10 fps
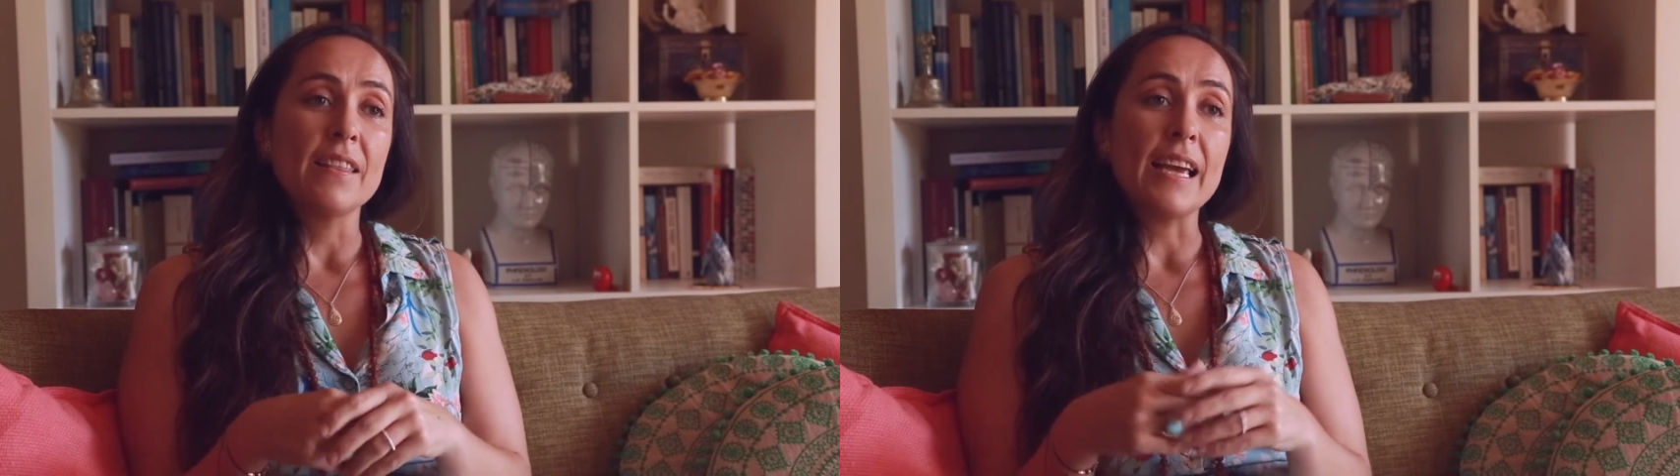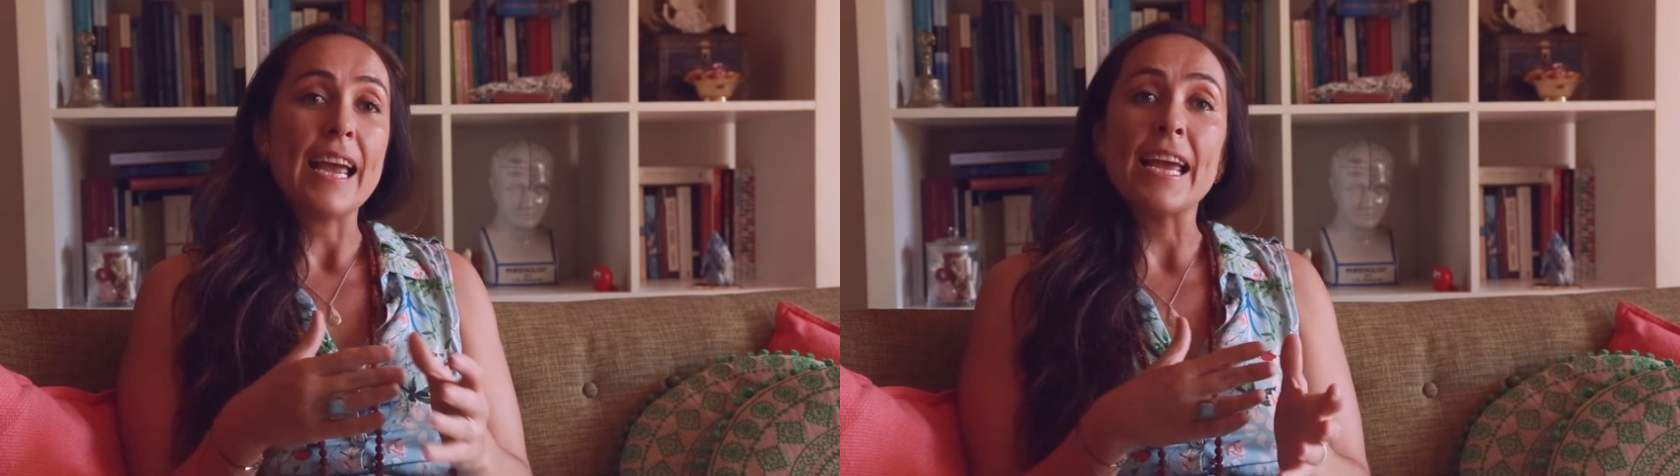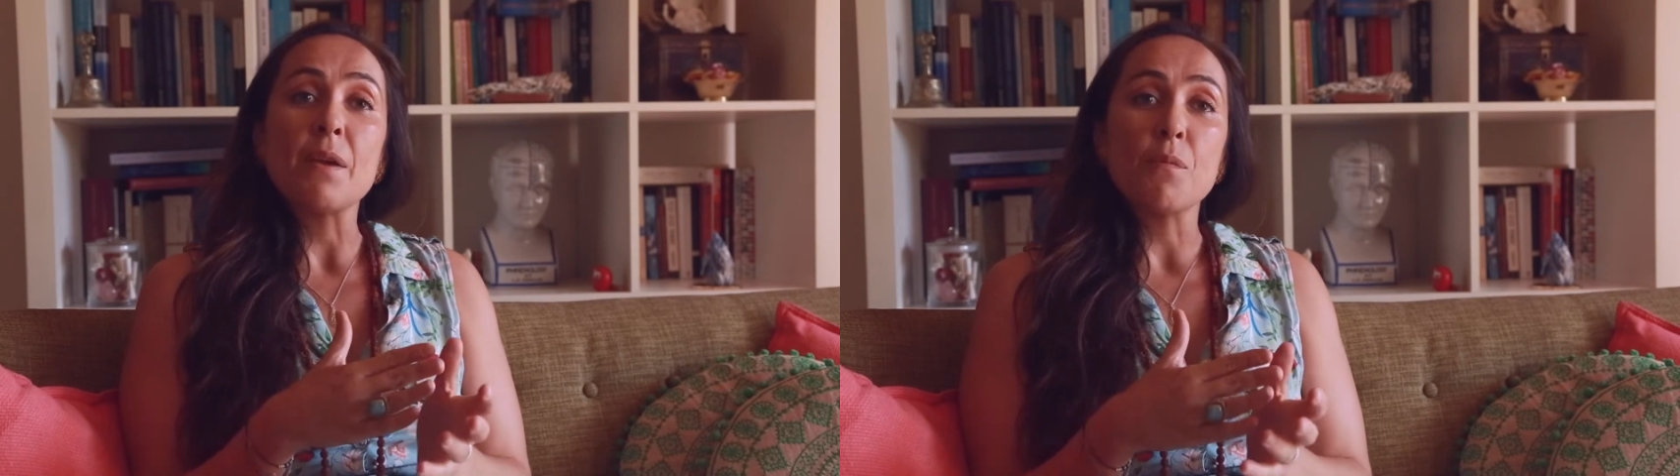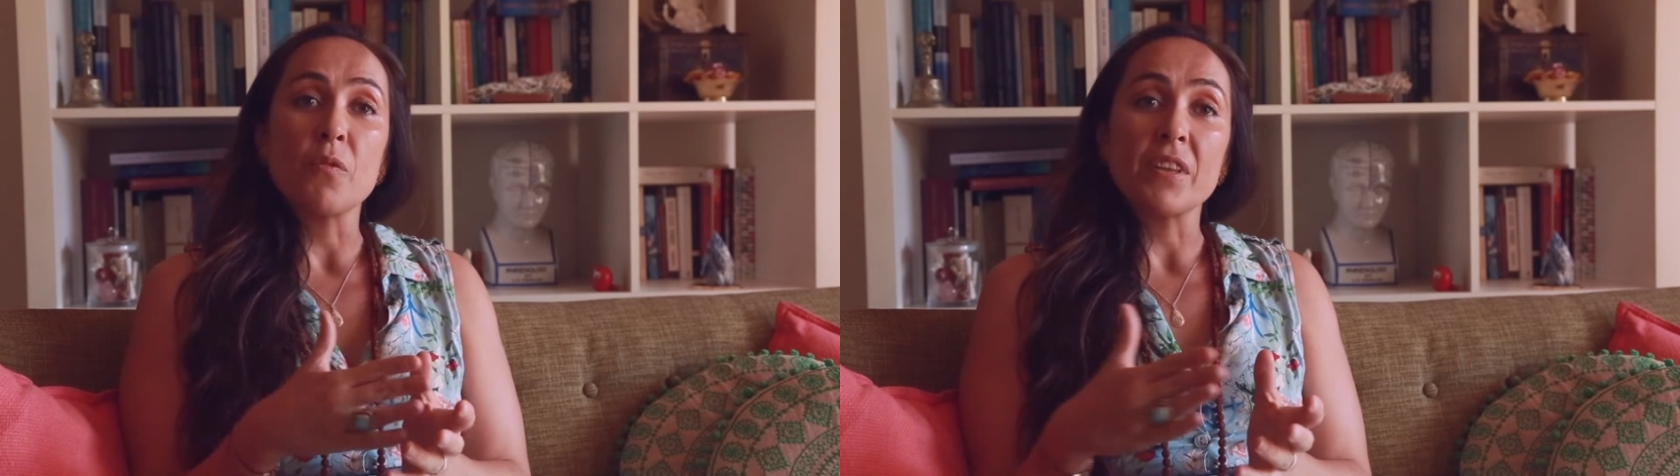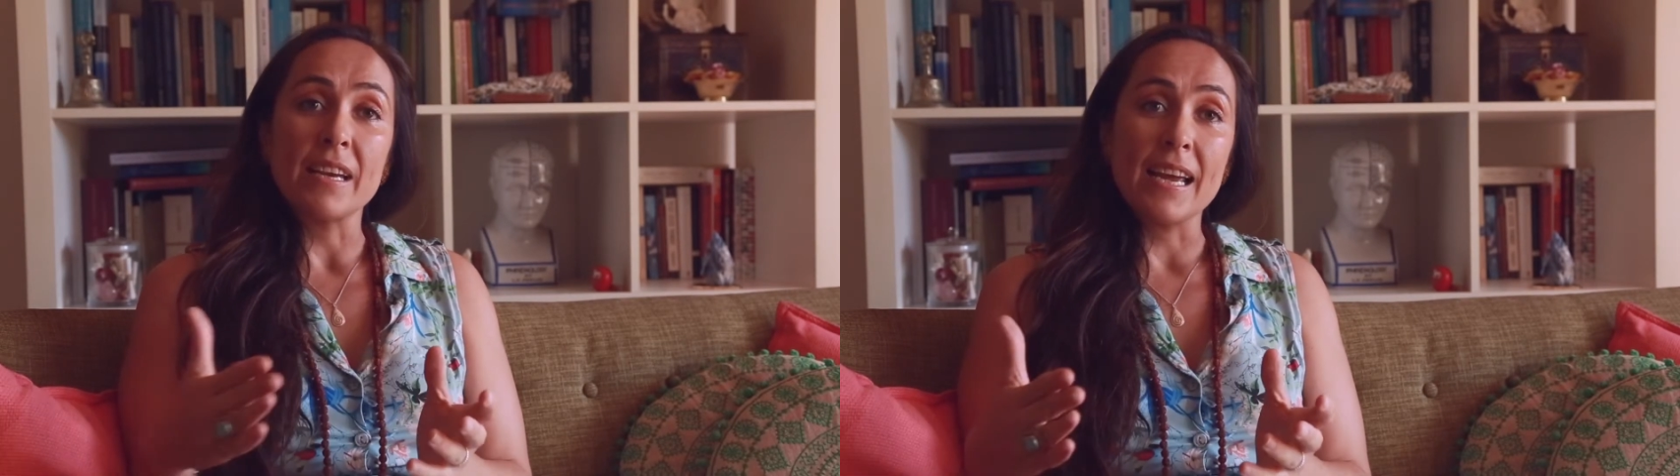The aim
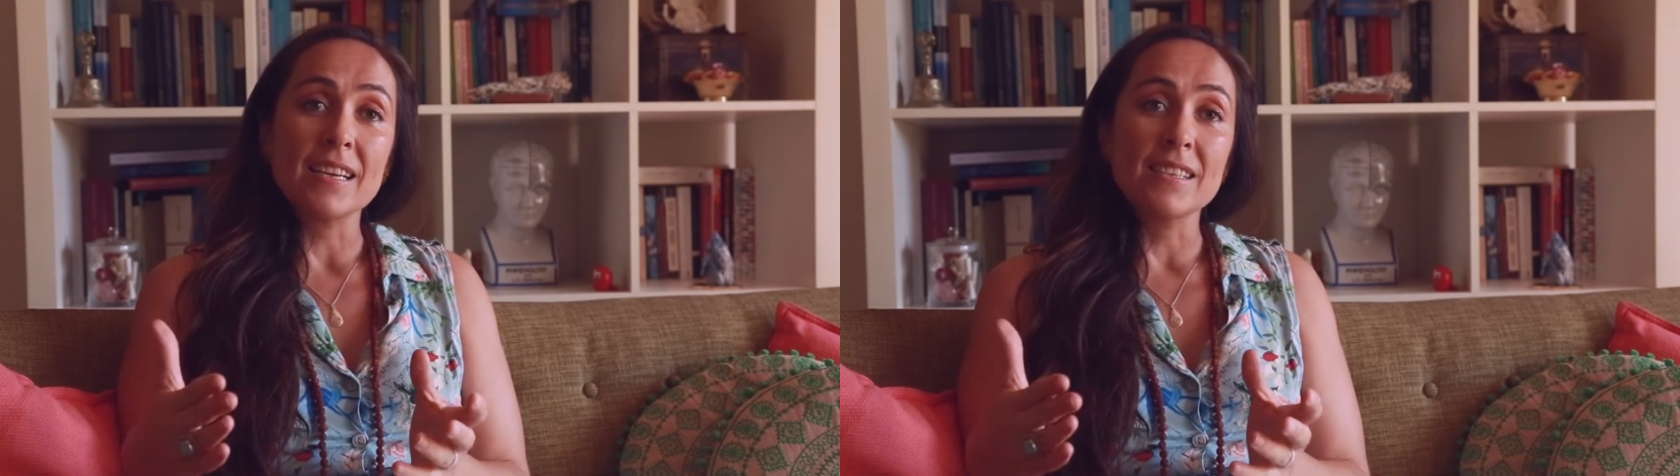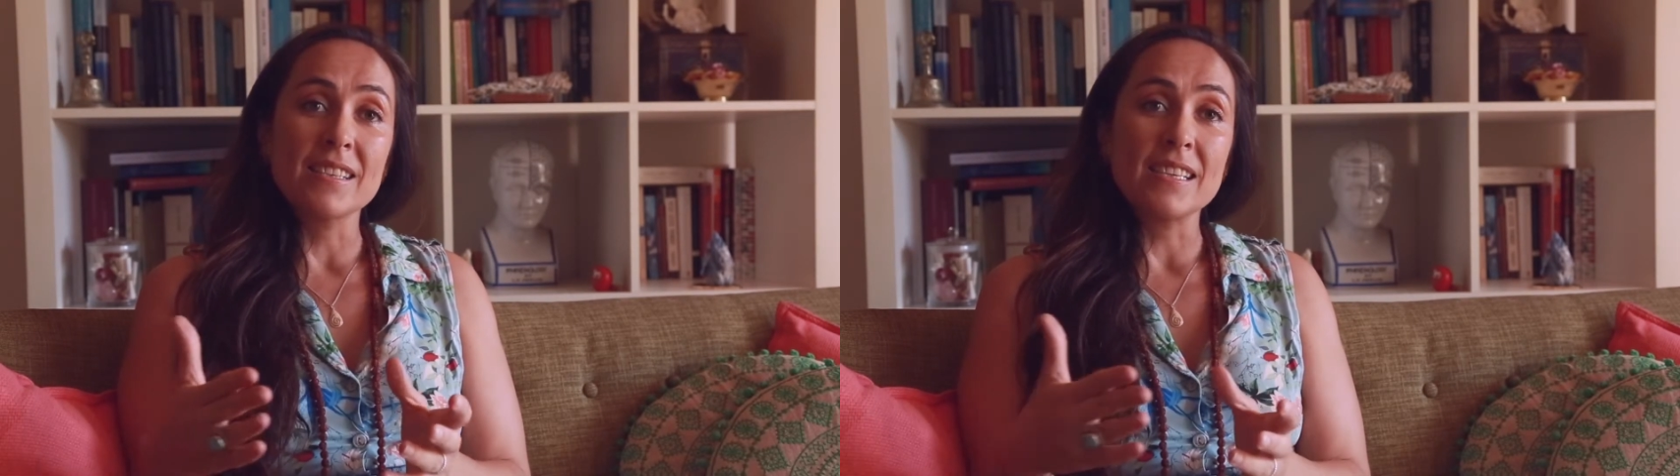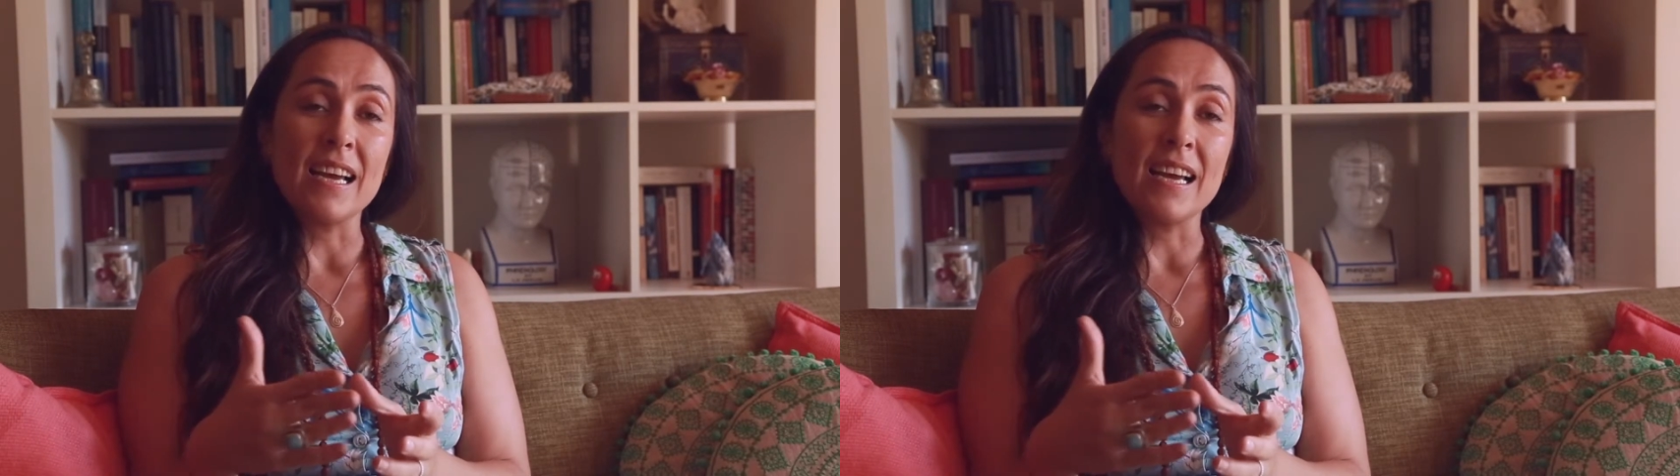over the next